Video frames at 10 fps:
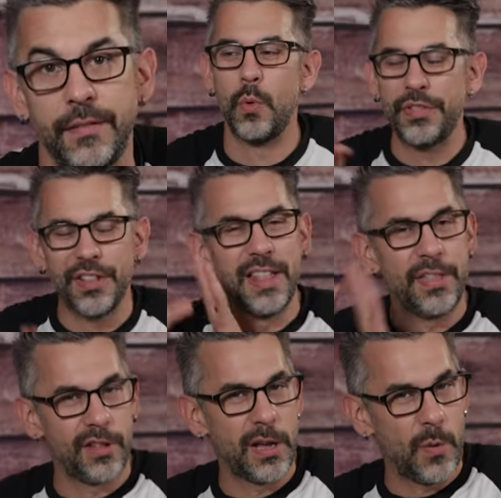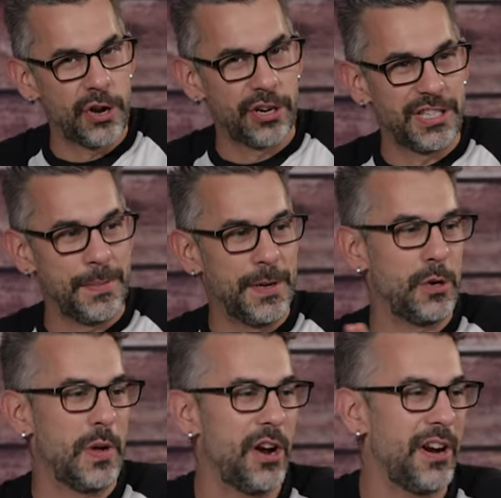With the leather, like what you're gonna see me
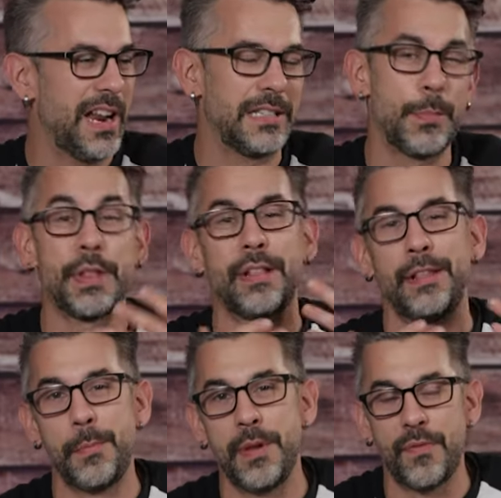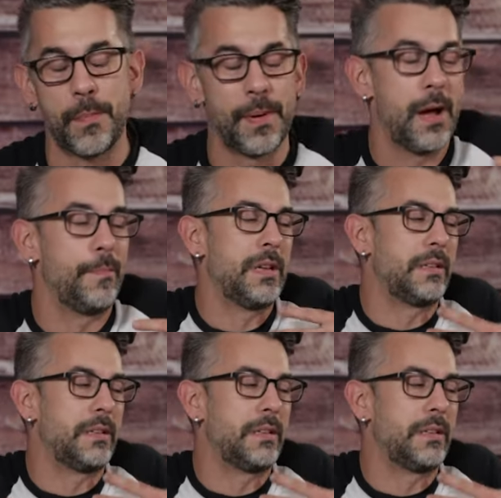do here, it ends up with a little bit of a bump.